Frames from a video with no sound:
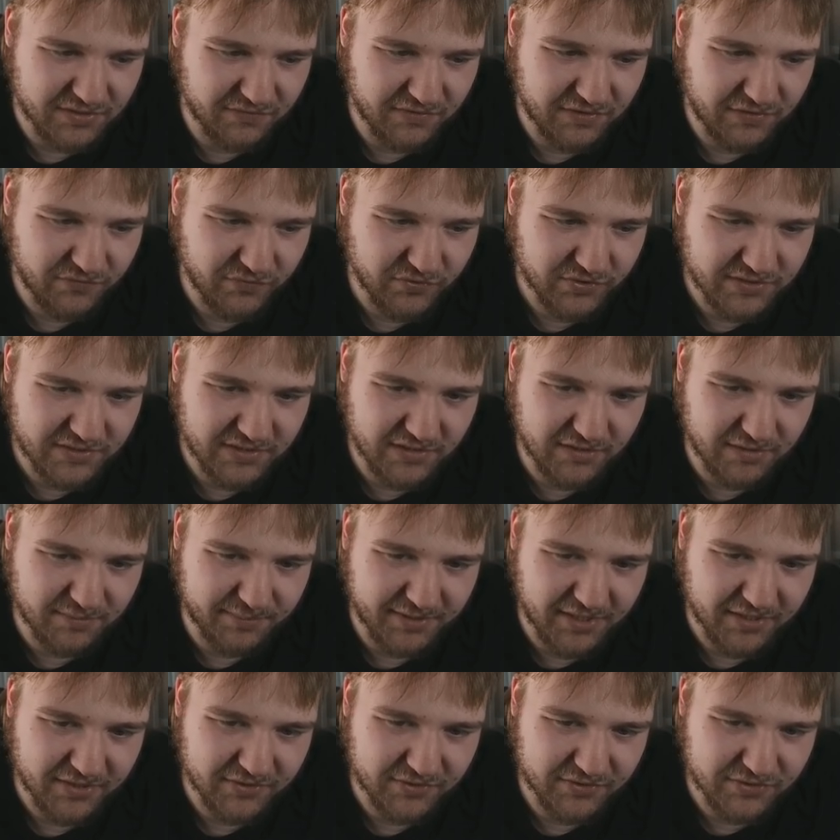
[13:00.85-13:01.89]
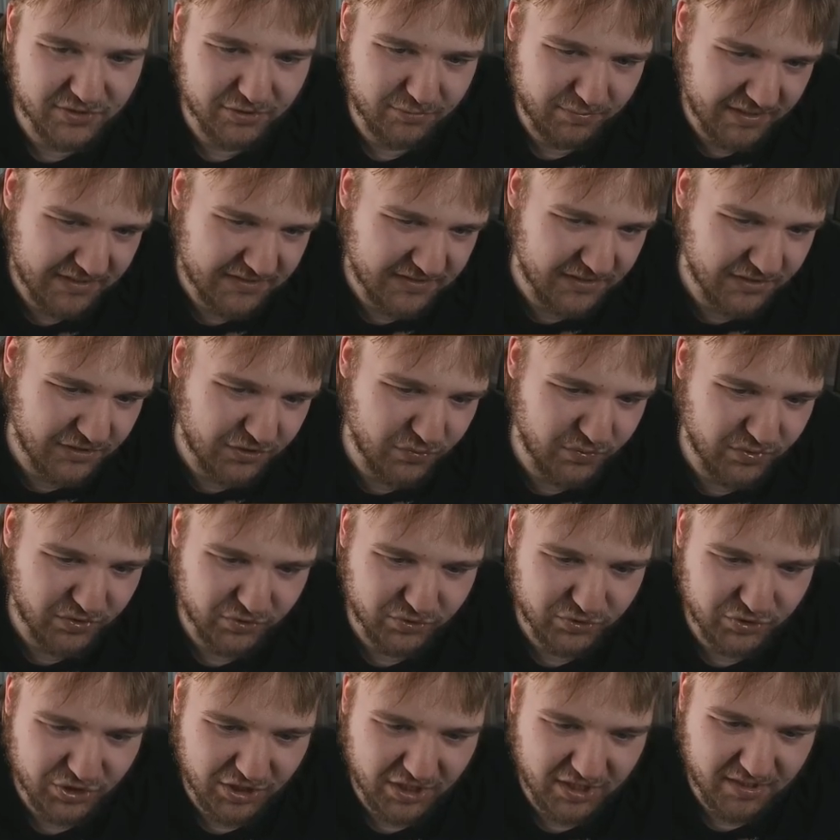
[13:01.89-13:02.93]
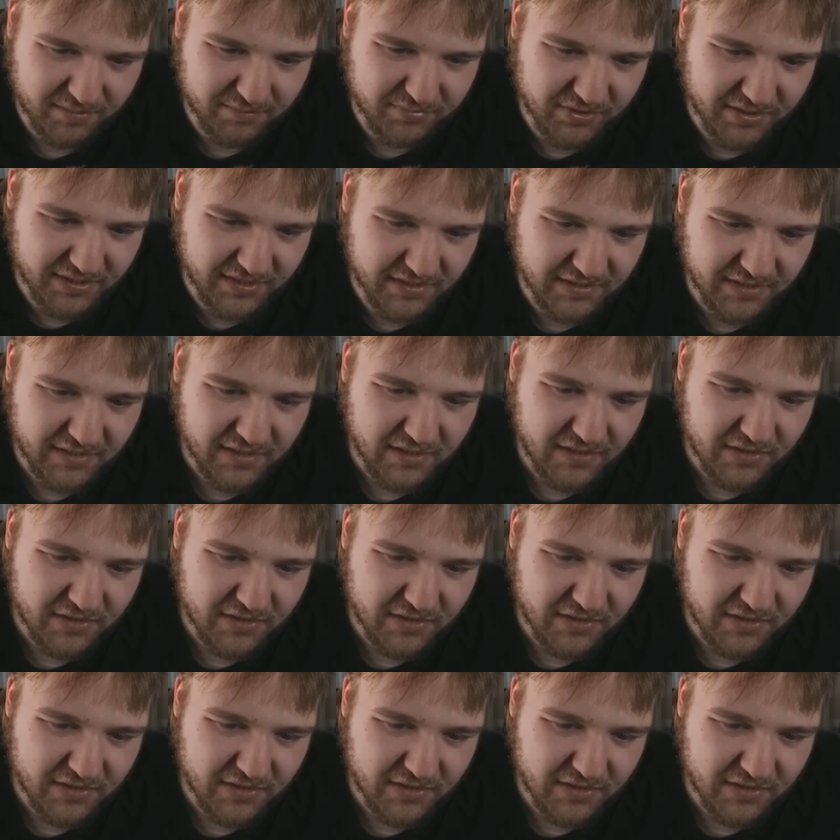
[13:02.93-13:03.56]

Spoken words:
If he's forcing into the blockers, they're basically doing their job, right?